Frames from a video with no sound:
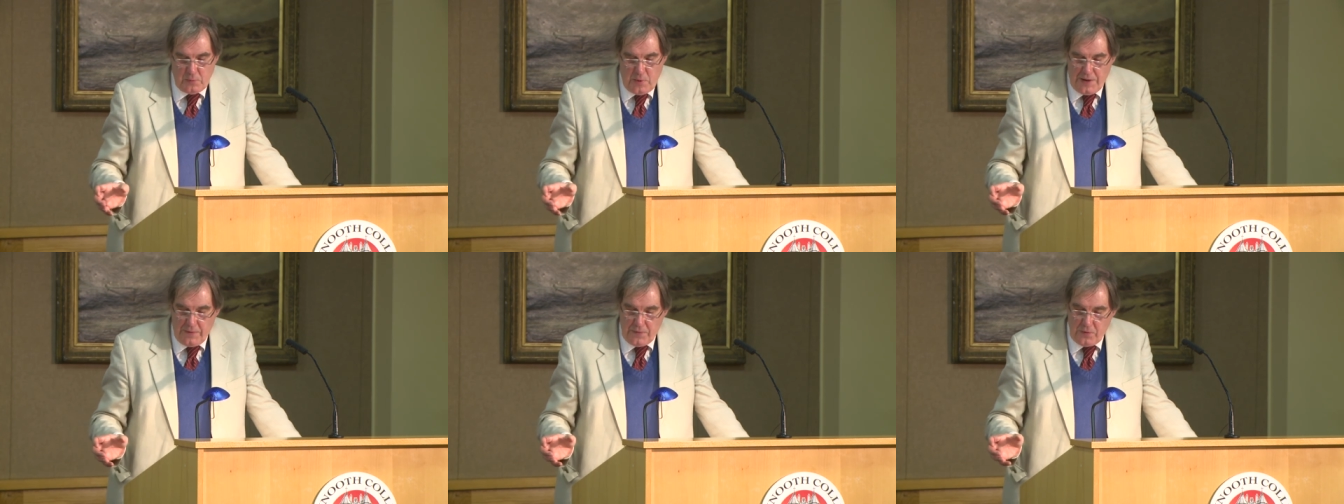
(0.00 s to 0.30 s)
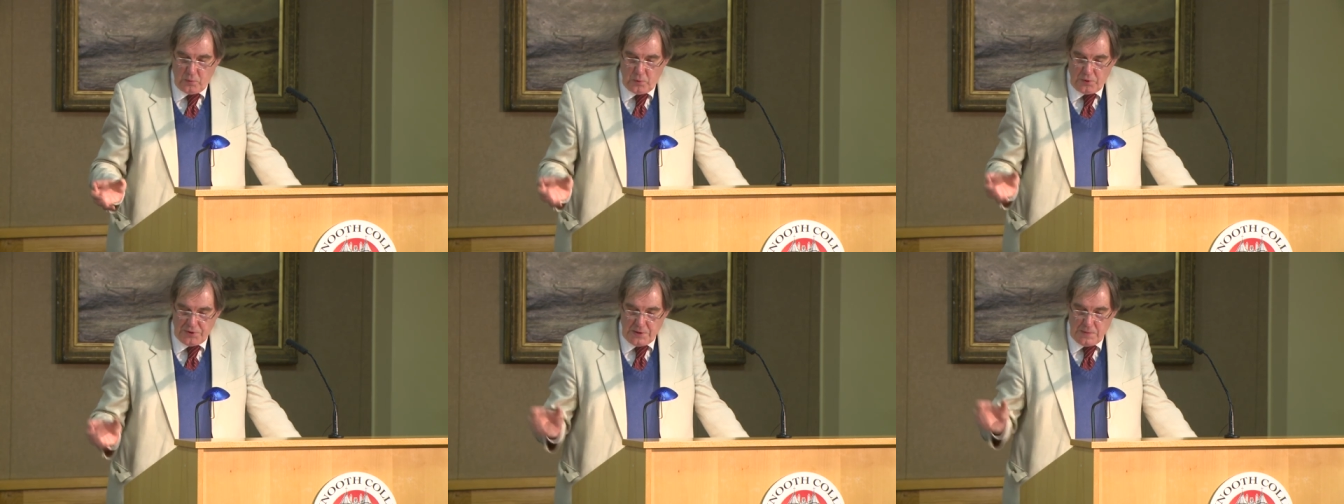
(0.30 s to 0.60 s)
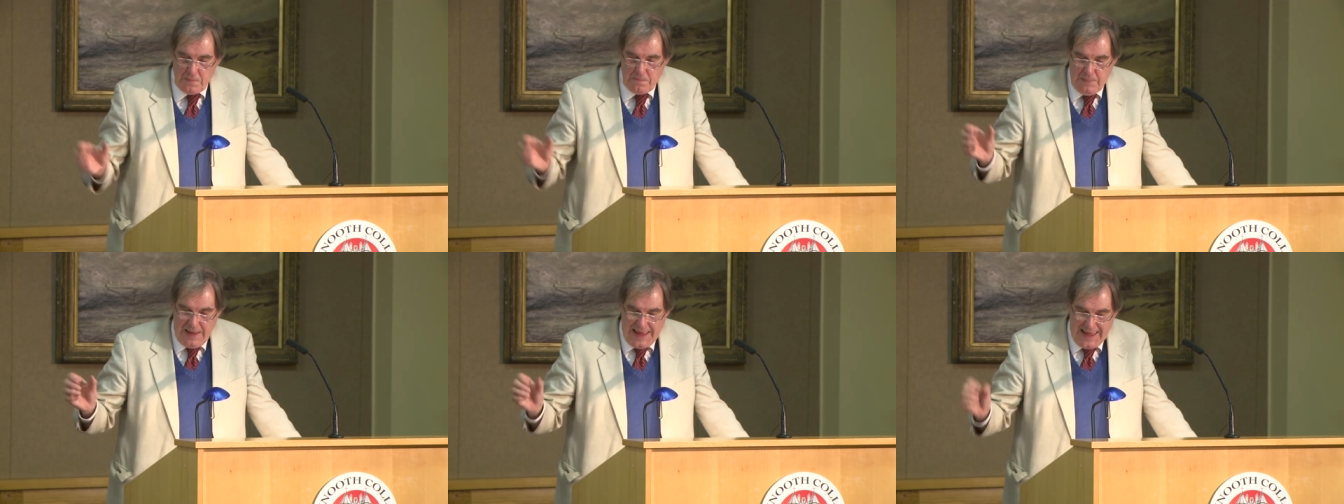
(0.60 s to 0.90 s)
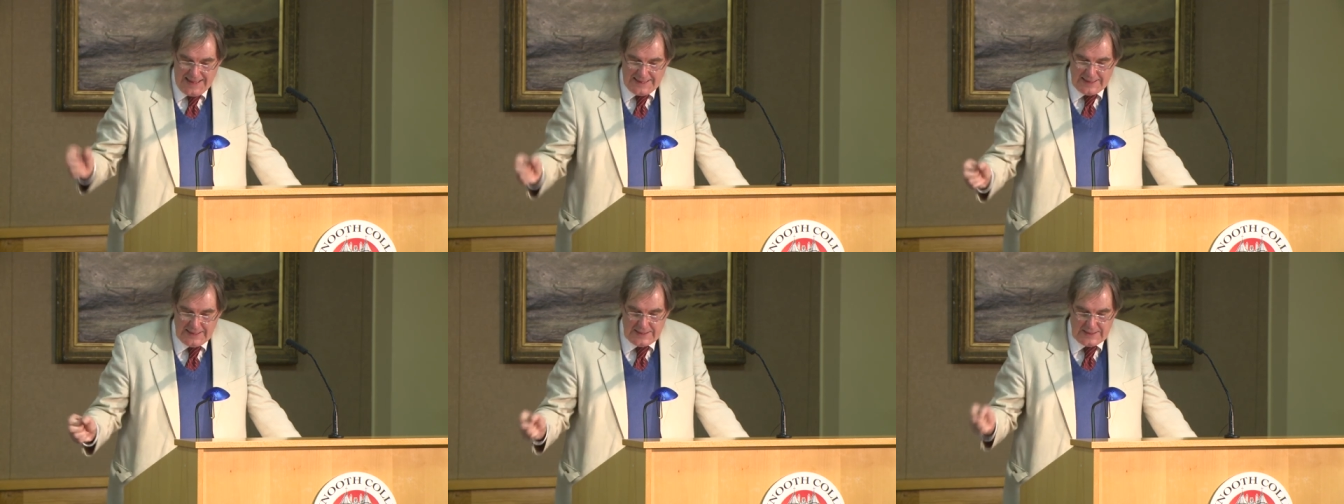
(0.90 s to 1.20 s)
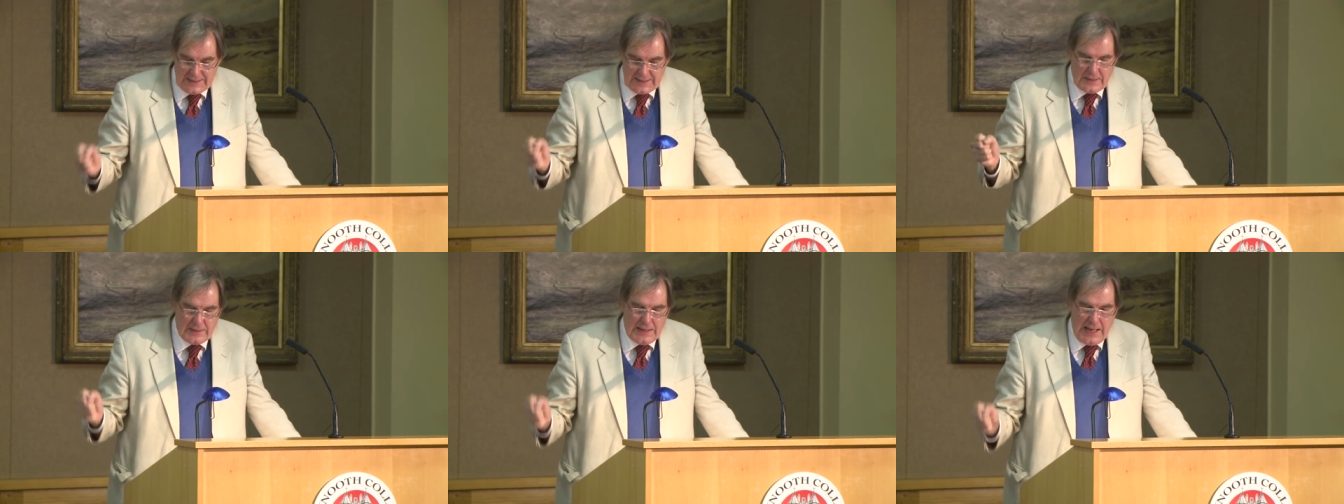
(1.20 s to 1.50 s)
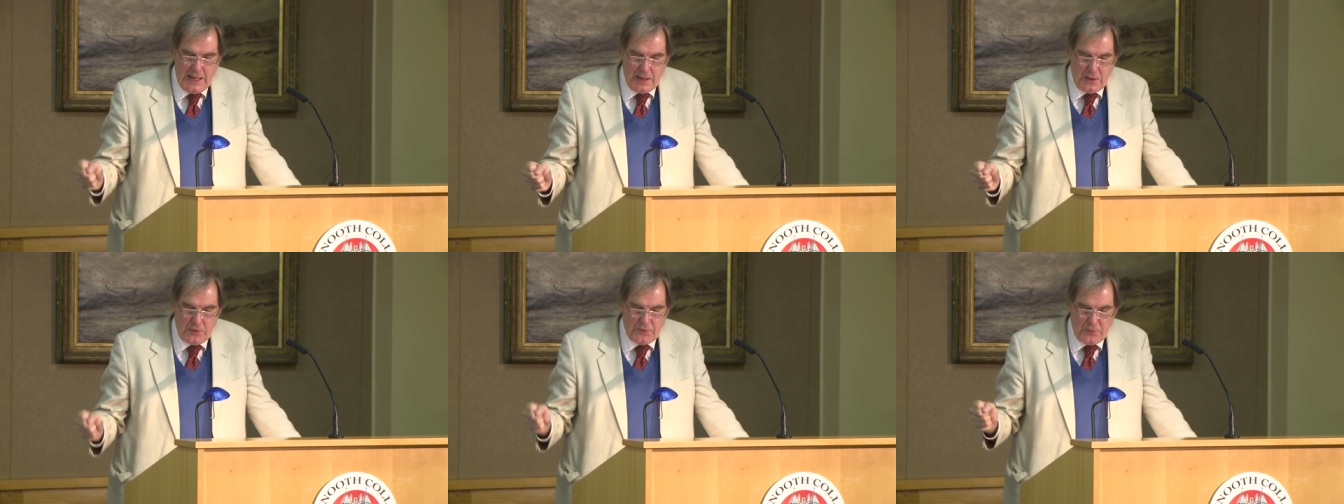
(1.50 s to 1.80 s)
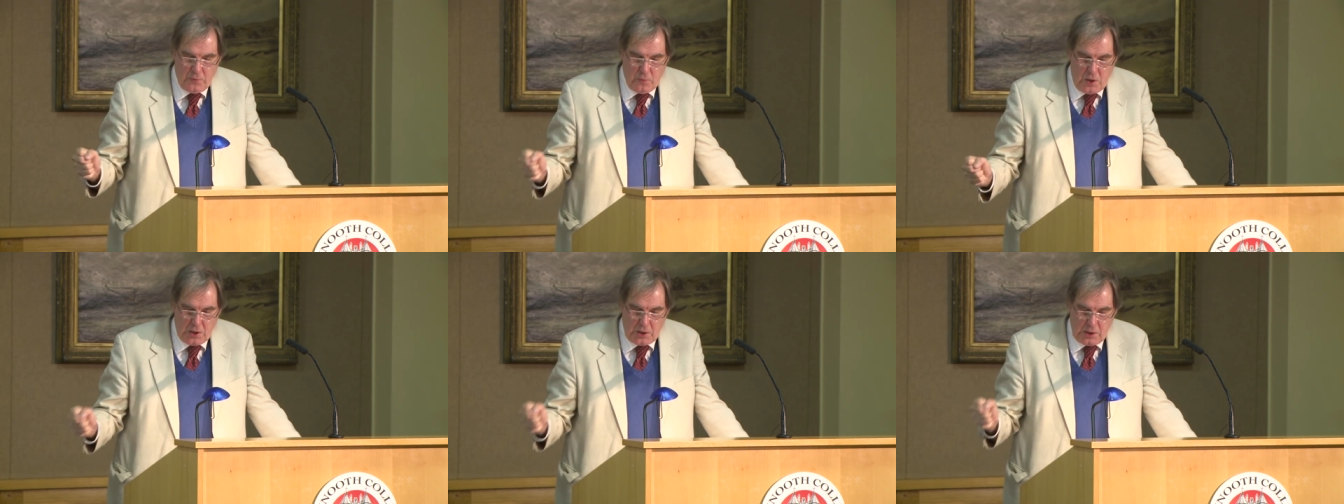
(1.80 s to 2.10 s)
one of the wooden pegs that held
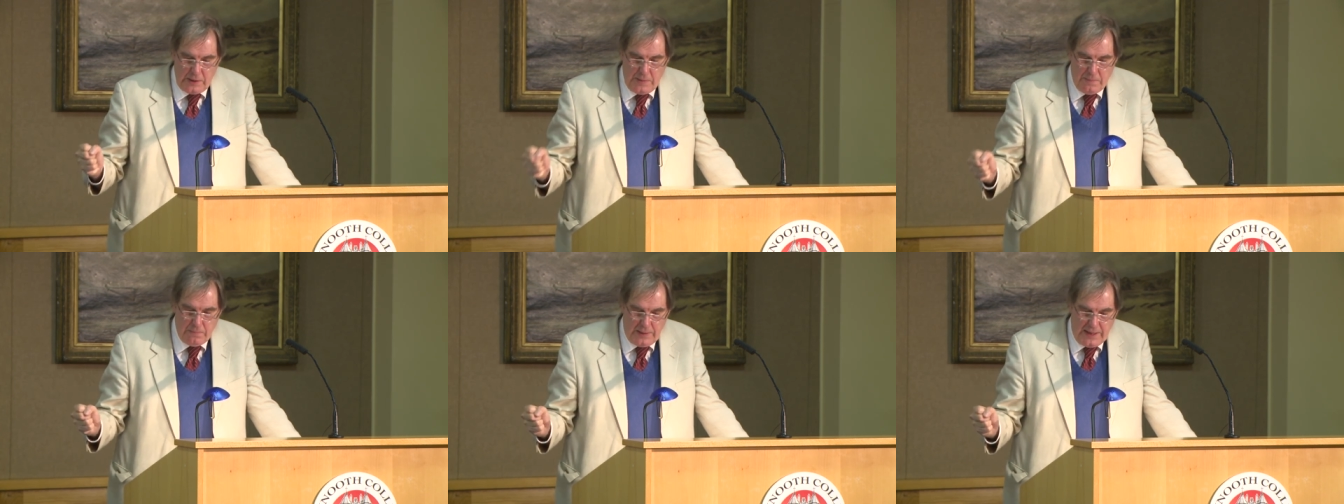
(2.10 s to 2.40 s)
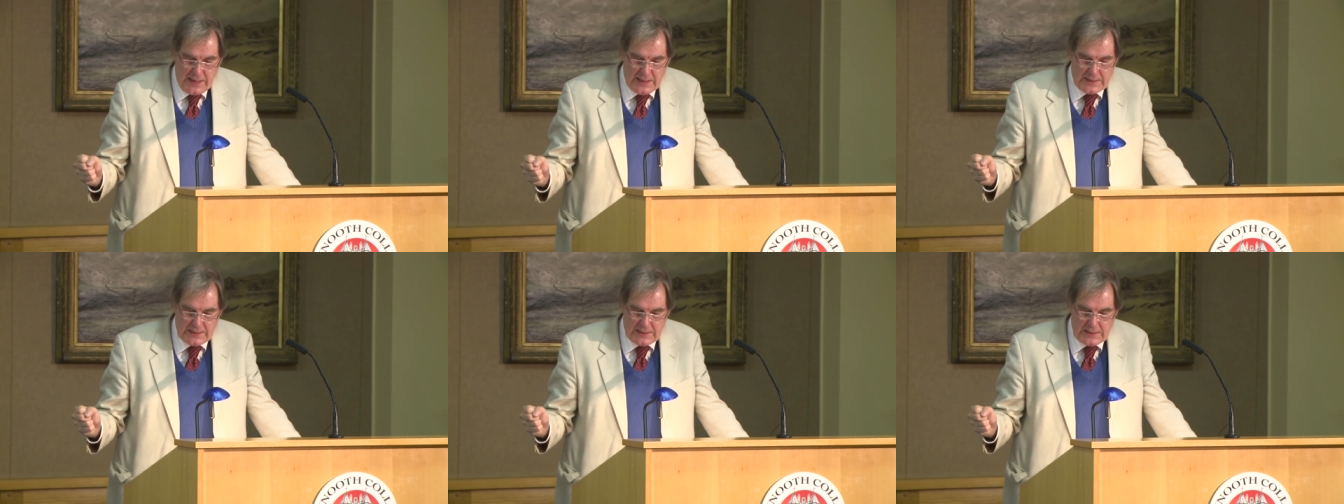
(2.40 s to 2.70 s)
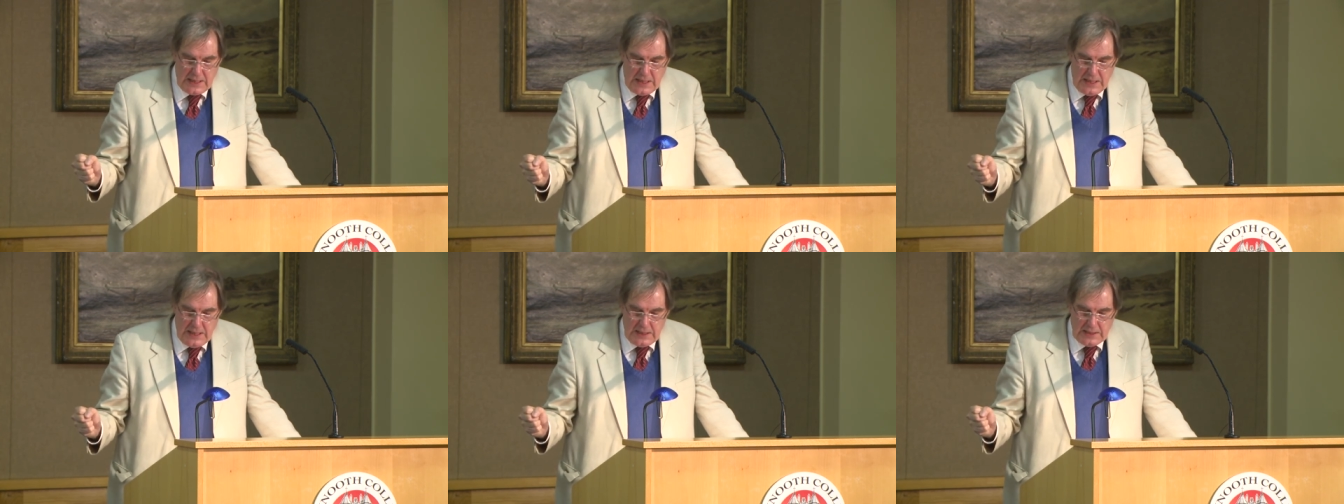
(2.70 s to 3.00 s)
the wattle in place,